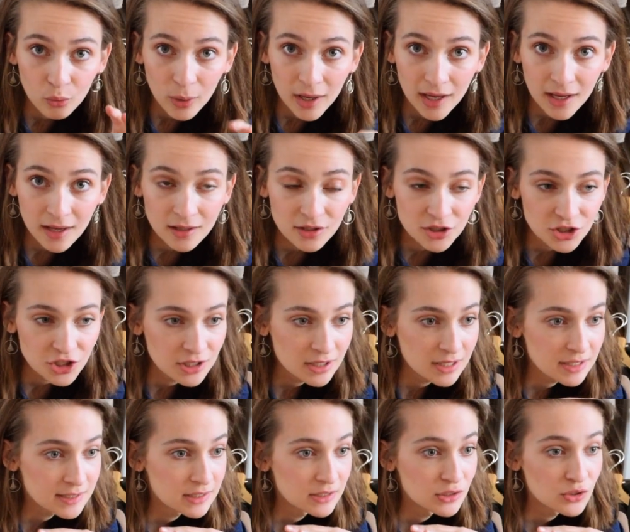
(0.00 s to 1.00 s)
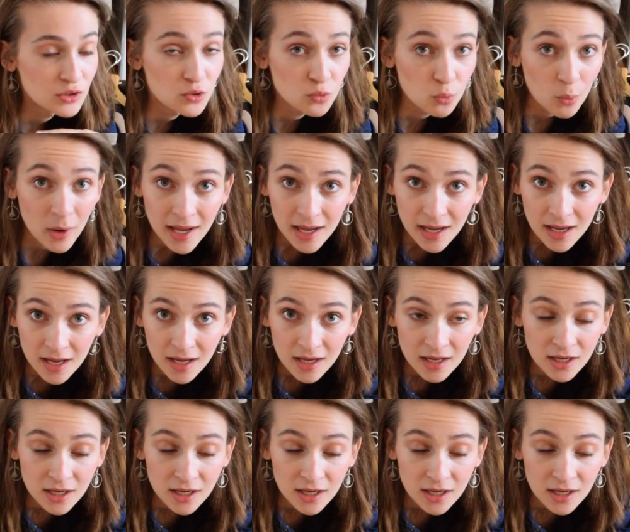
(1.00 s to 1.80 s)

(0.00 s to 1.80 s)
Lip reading: weight, she doesn't sway,